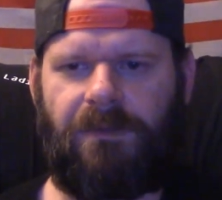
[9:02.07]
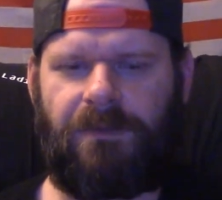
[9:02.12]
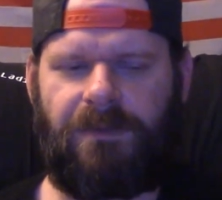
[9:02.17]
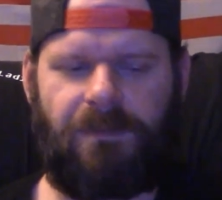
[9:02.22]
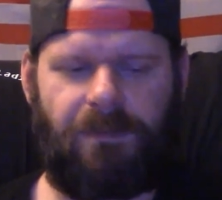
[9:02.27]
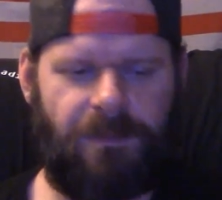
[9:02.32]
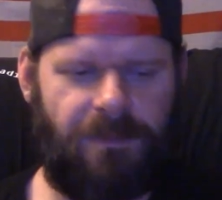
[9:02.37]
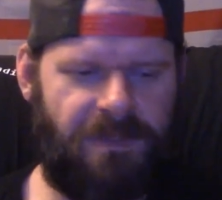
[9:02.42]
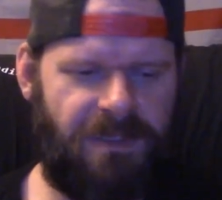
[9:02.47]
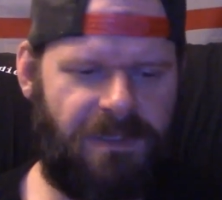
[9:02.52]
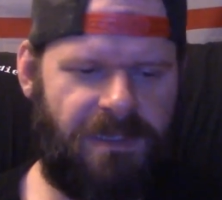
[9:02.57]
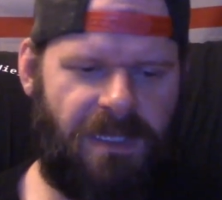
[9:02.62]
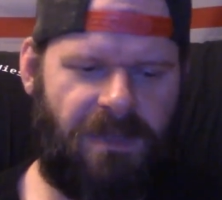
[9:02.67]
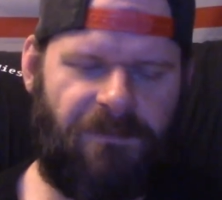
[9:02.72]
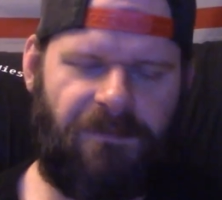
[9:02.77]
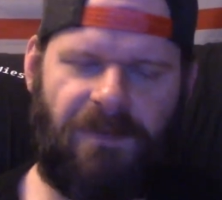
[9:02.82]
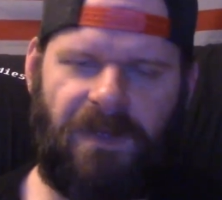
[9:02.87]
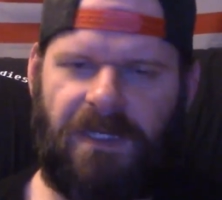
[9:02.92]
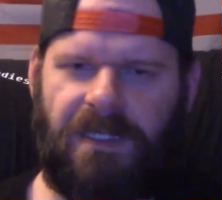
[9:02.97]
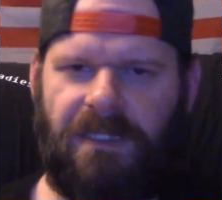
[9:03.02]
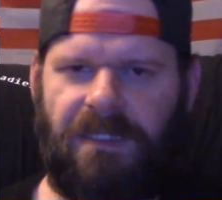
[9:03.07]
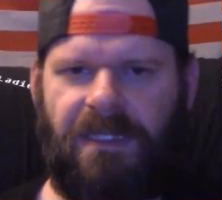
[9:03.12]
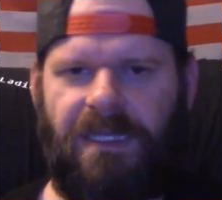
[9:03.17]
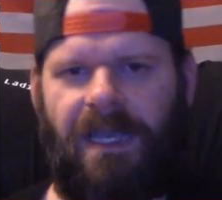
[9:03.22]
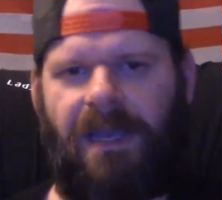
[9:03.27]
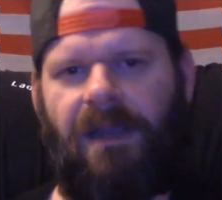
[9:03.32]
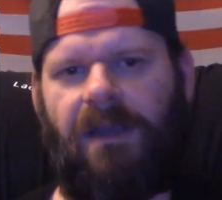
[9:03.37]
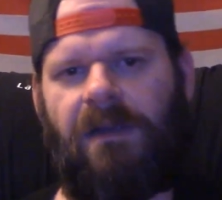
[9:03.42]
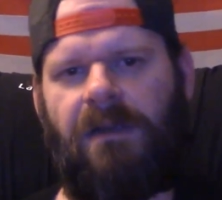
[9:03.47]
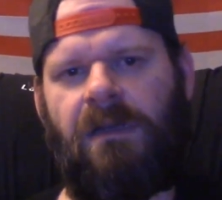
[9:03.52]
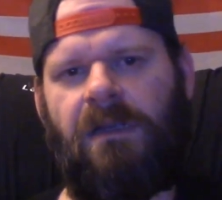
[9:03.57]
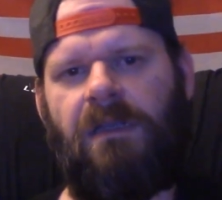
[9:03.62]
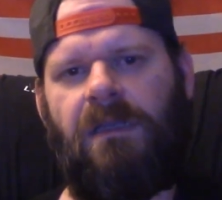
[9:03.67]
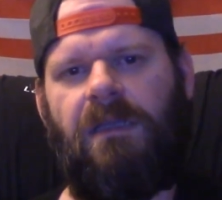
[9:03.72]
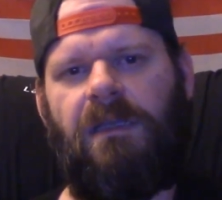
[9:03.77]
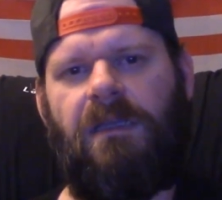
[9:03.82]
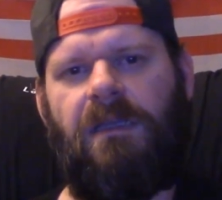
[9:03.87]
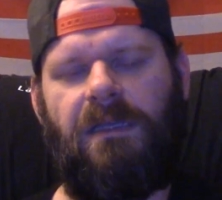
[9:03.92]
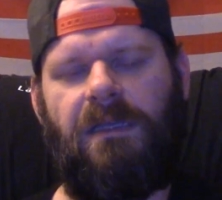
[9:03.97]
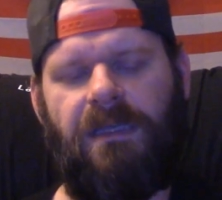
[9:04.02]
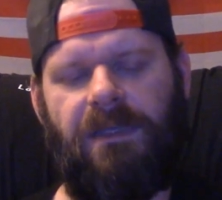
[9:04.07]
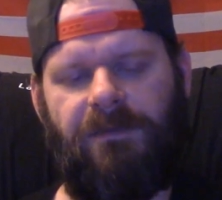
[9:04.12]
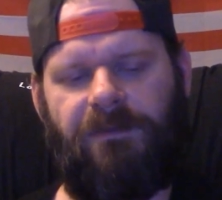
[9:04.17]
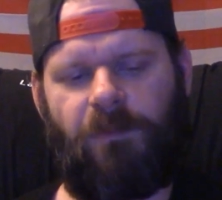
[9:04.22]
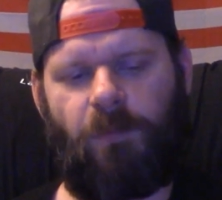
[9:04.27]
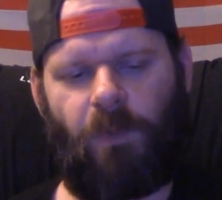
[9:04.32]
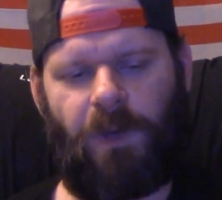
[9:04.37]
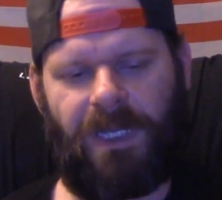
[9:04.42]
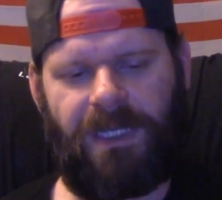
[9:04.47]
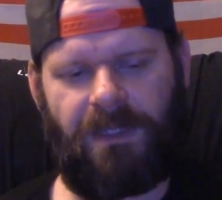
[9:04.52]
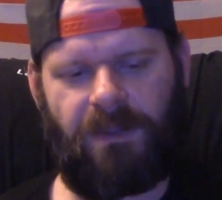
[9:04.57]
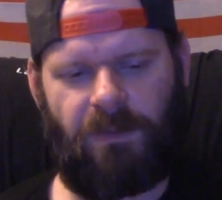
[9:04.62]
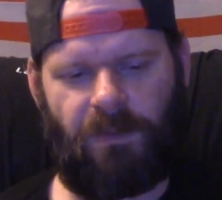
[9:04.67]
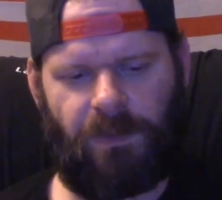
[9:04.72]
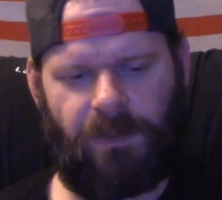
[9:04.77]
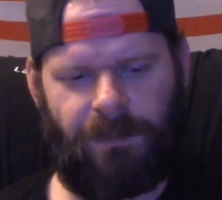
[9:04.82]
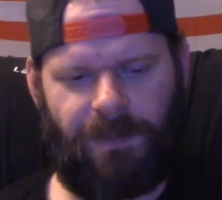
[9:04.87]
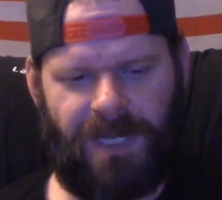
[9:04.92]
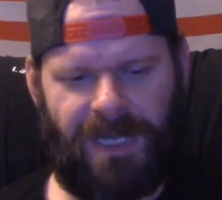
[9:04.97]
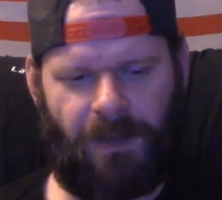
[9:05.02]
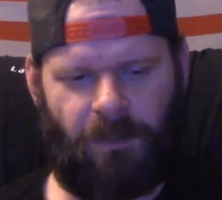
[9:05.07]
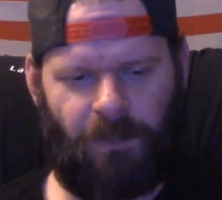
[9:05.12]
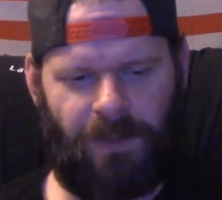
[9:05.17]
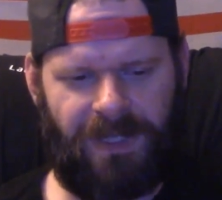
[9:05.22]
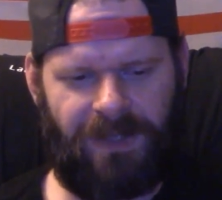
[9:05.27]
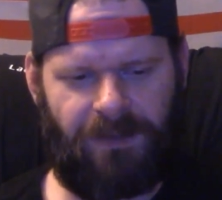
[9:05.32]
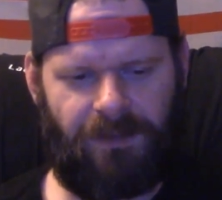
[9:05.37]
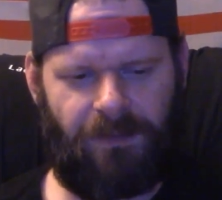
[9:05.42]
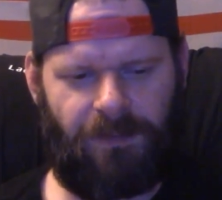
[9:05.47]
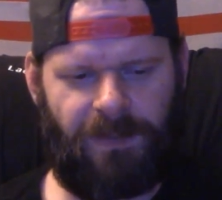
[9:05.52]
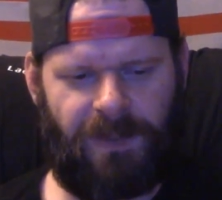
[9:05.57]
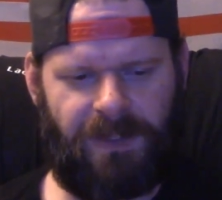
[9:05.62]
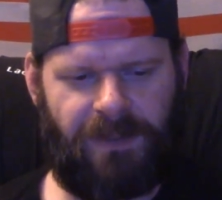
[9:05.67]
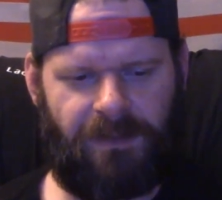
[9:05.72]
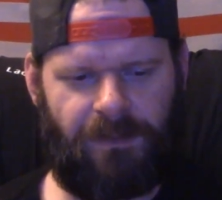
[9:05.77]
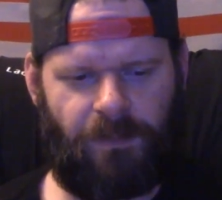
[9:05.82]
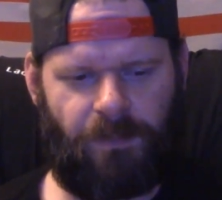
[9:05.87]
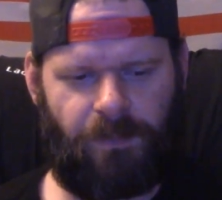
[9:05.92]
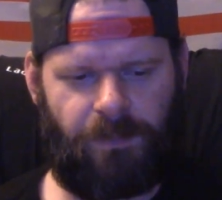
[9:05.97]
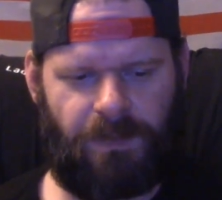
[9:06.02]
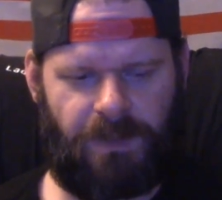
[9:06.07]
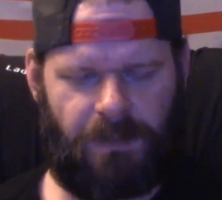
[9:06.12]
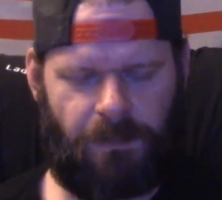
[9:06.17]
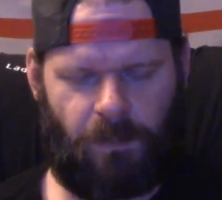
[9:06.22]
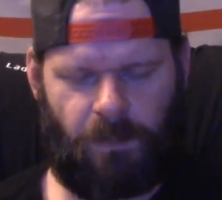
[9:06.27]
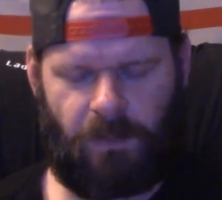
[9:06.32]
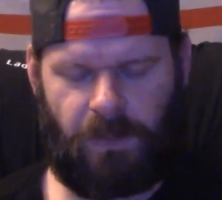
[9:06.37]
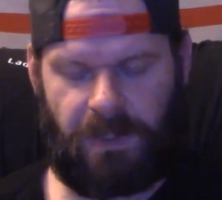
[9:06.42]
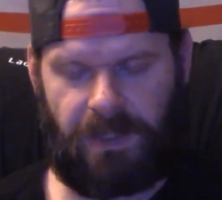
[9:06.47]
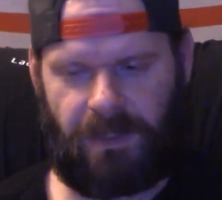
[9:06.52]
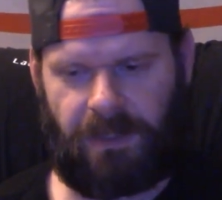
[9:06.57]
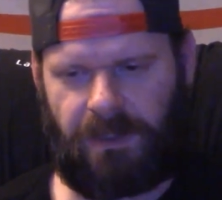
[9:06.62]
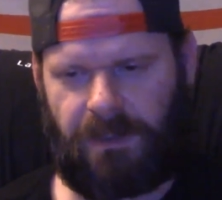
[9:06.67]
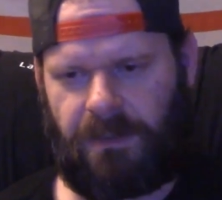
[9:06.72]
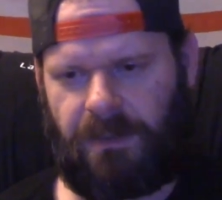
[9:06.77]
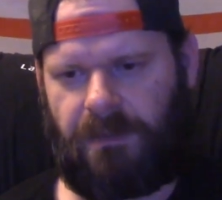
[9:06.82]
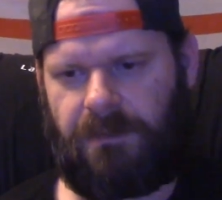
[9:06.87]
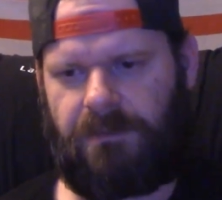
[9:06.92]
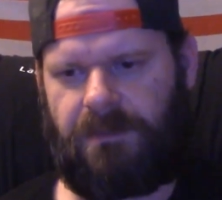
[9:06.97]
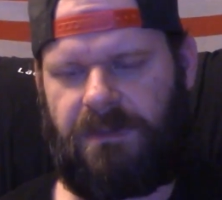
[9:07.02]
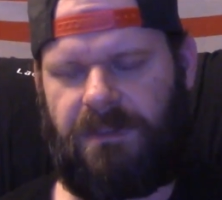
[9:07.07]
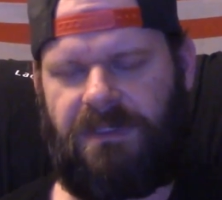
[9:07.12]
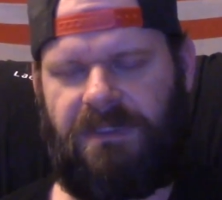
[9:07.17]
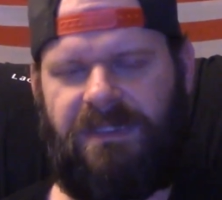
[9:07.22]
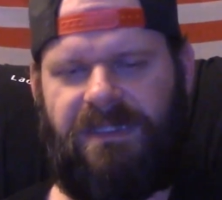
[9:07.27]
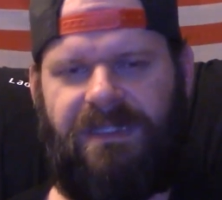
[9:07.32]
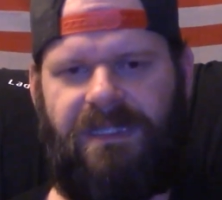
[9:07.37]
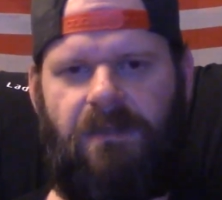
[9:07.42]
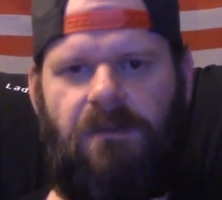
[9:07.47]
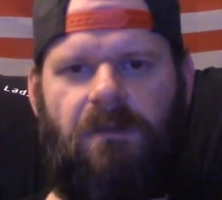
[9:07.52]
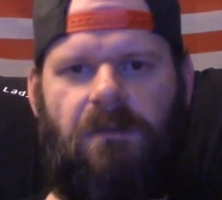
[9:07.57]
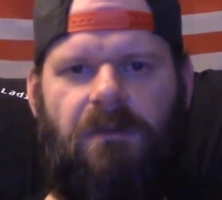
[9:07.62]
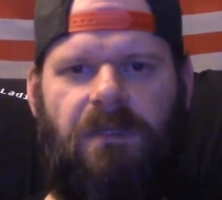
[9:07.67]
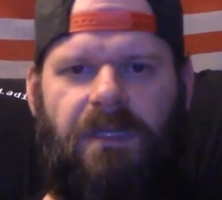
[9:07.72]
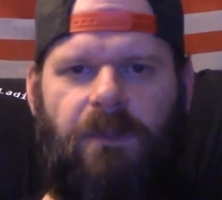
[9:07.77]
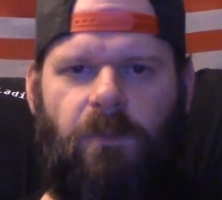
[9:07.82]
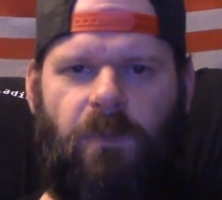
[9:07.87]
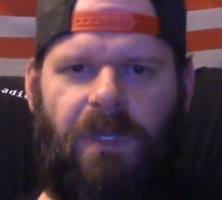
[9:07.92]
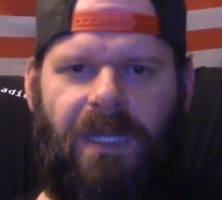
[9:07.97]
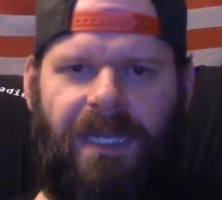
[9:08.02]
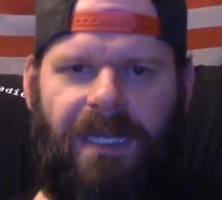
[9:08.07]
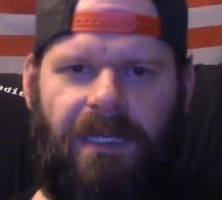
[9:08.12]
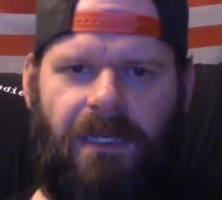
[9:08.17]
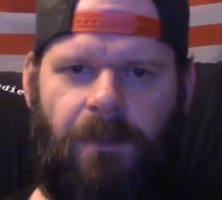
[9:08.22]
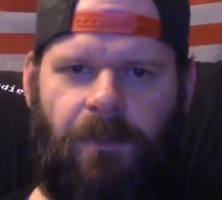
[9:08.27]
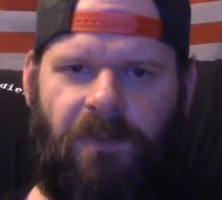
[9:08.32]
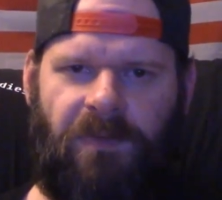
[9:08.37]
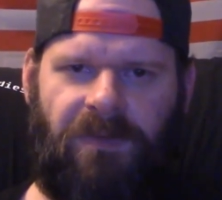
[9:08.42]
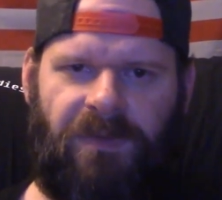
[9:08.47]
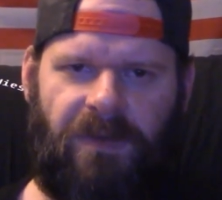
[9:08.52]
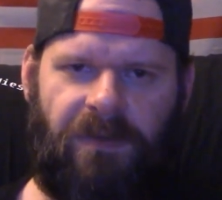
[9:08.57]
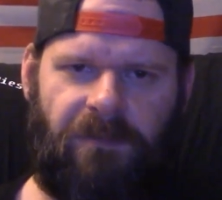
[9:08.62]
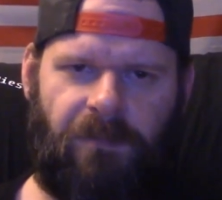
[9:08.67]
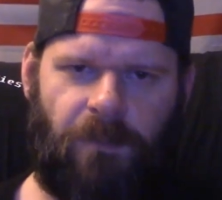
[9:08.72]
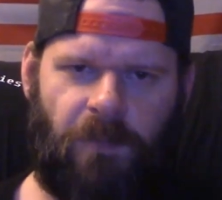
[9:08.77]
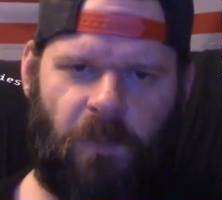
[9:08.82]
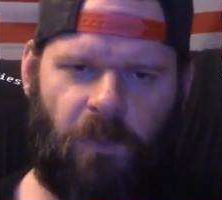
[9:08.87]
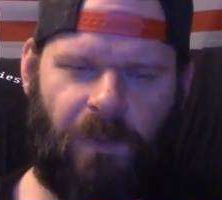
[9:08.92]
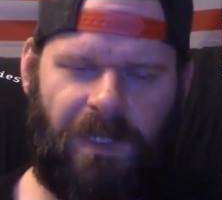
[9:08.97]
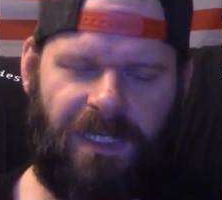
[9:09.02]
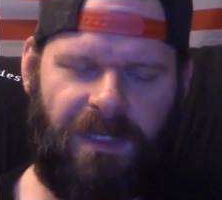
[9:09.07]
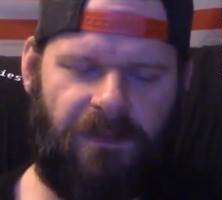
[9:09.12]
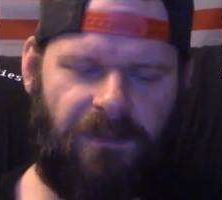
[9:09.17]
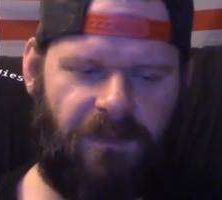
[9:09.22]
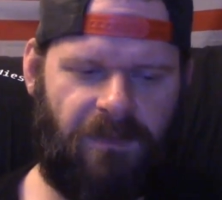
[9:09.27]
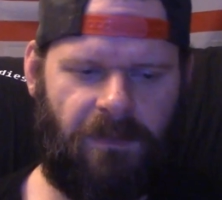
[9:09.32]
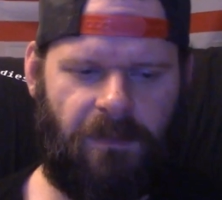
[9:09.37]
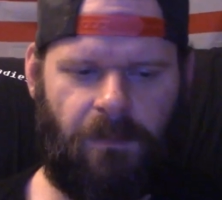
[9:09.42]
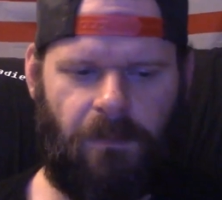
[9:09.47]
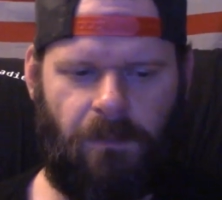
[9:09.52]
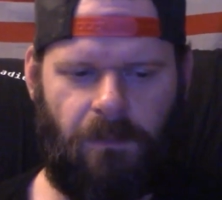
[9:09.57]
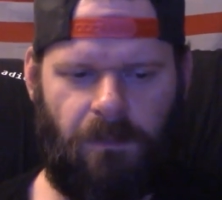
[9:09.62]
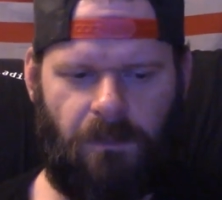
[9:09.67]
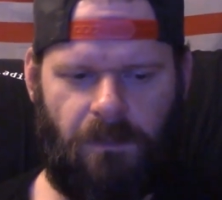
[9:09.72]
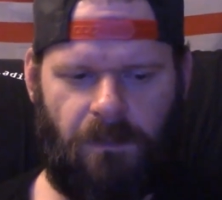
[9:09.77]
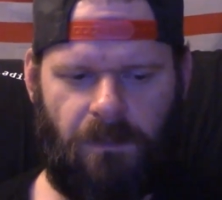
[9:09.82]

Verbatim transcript: Or should we just not fucking care if a white quarterback wins because what? Like, still, like what? Eighty percent of them are white. So.